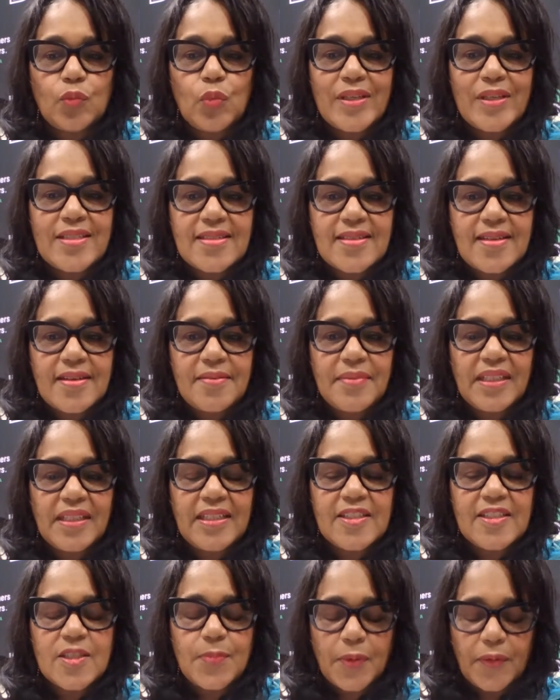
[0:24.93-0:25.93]
wisdom
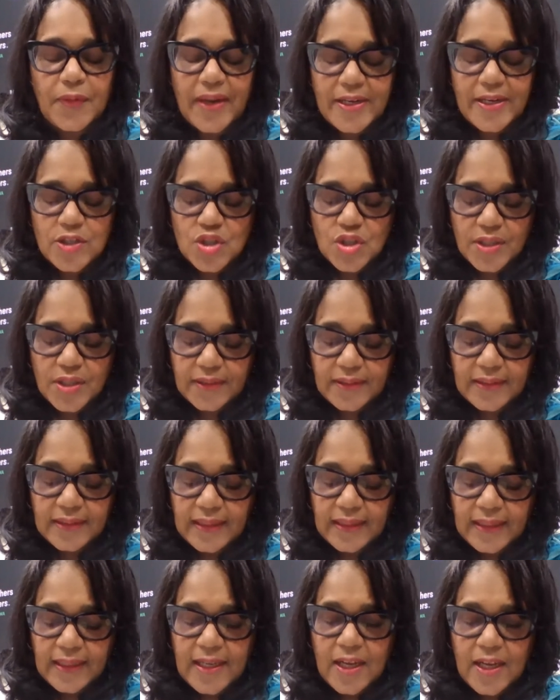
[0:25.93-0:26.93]
and inspiration.